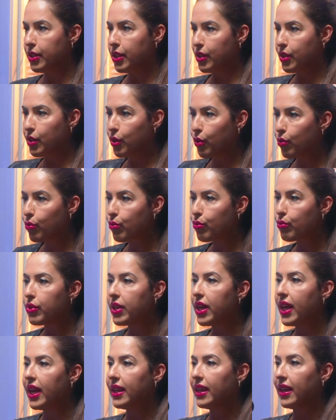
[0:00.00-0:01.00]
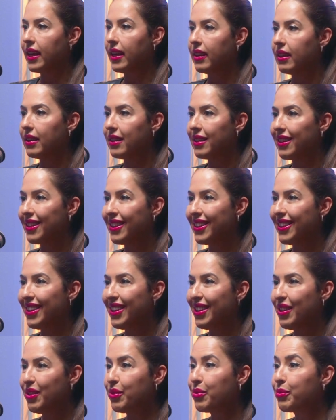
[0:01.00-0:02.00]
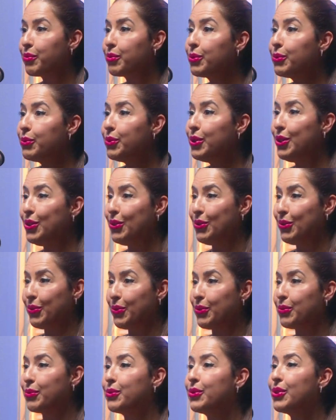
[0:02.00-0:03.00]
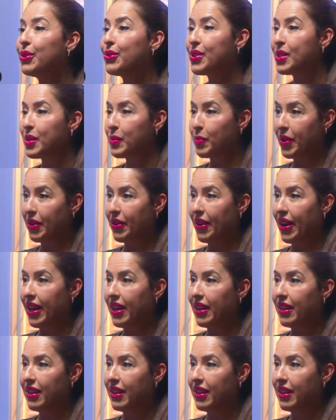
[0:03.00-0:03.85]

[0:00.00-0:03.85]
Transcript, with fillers: just creating mm. through you, through your spirit.